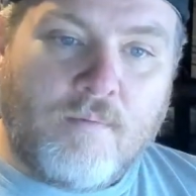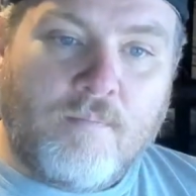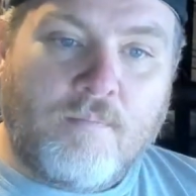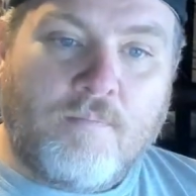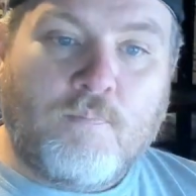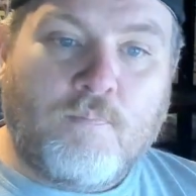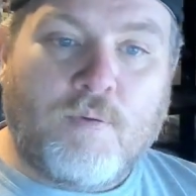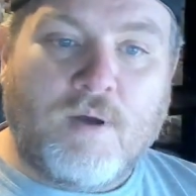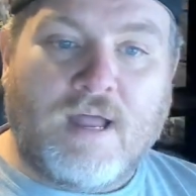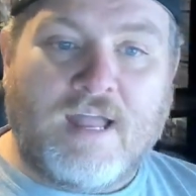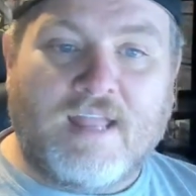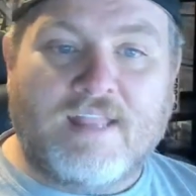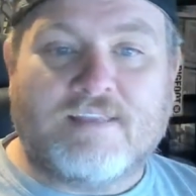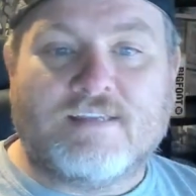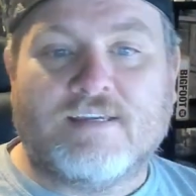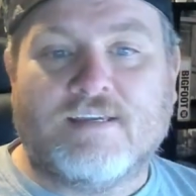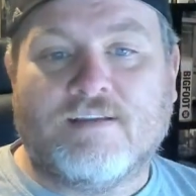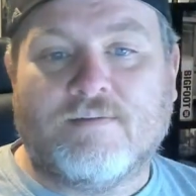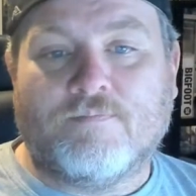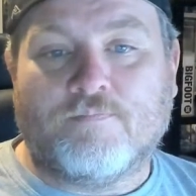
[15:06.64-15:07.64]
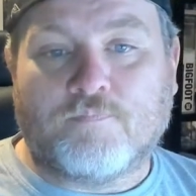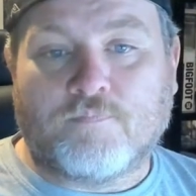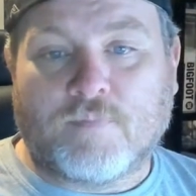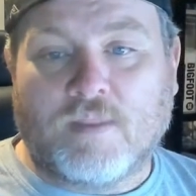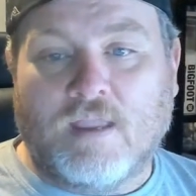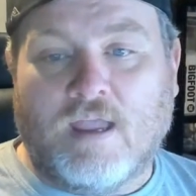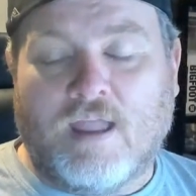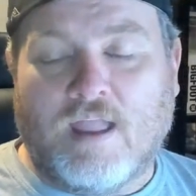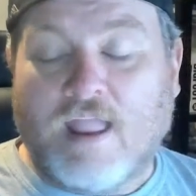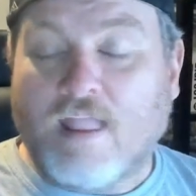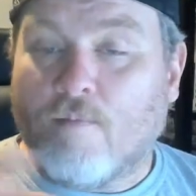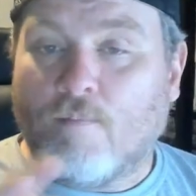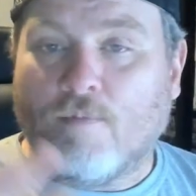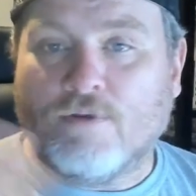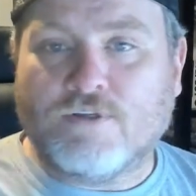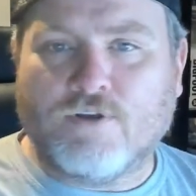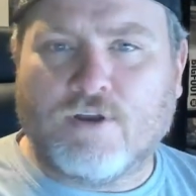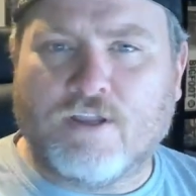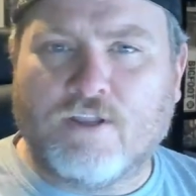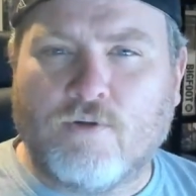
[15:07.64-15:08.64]
But and I'm
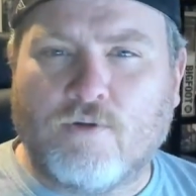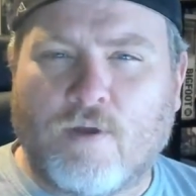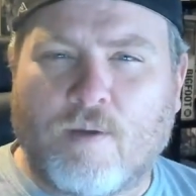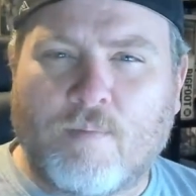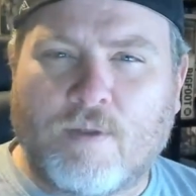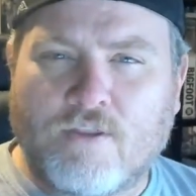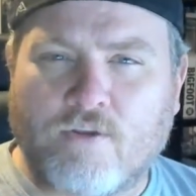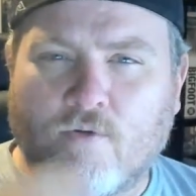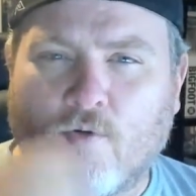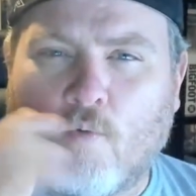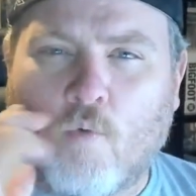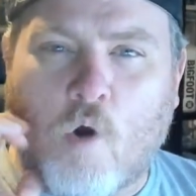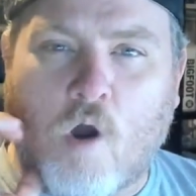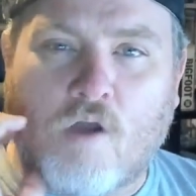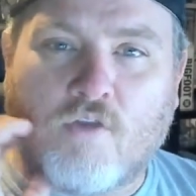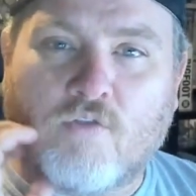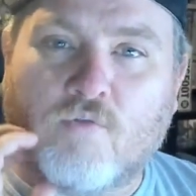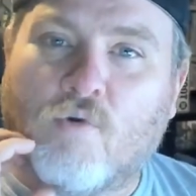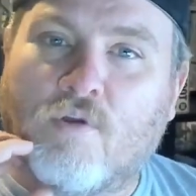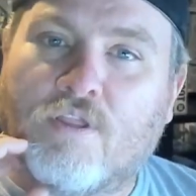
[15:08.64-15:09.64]
also gonna do a walkthrough